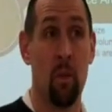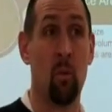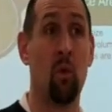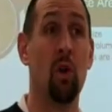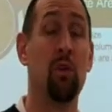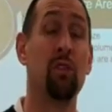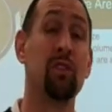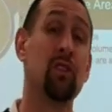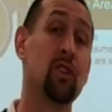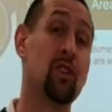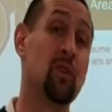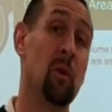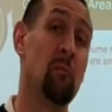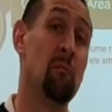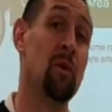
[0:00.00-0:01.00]
What if it took
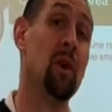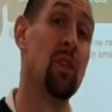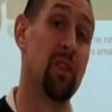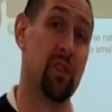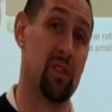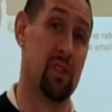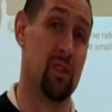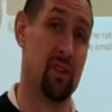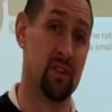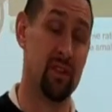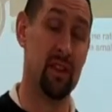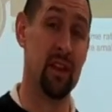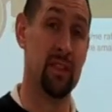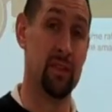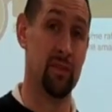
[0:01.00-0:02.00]
you a month to
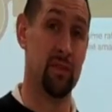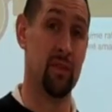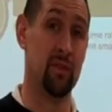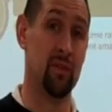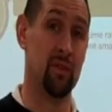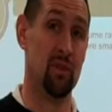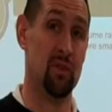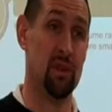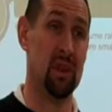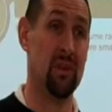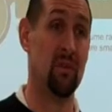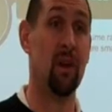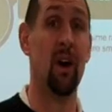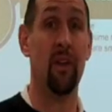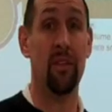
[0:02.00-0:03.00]
get the food?
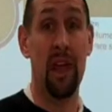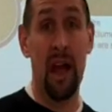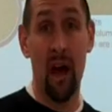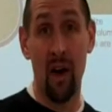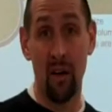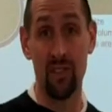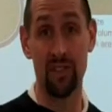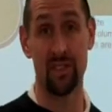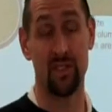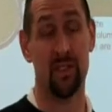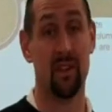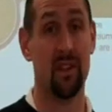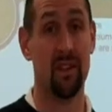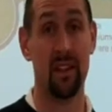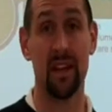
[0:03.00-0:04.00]
Well, now
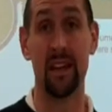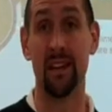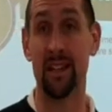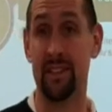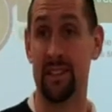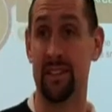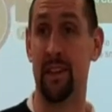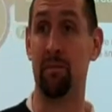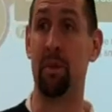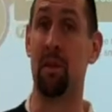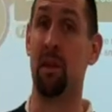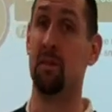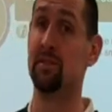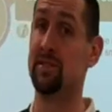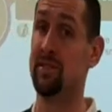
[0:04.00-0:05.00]
the conditions have
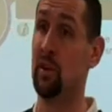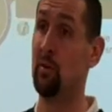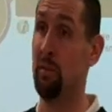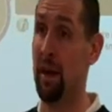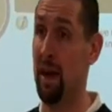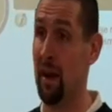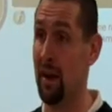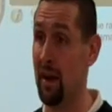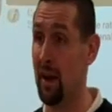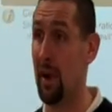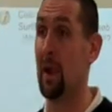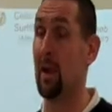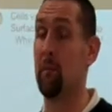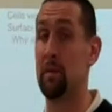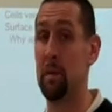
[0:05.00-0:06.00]
become so bad,
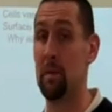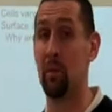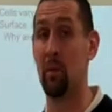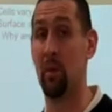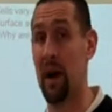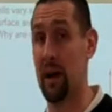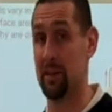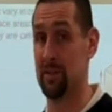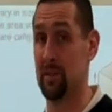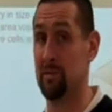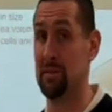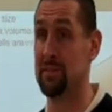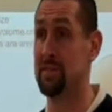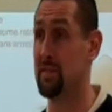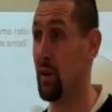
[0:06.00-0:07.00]
people will actually
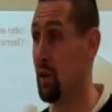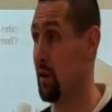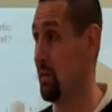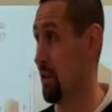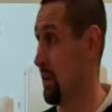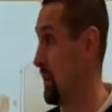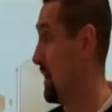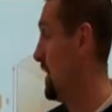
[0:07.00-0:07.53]
be starving.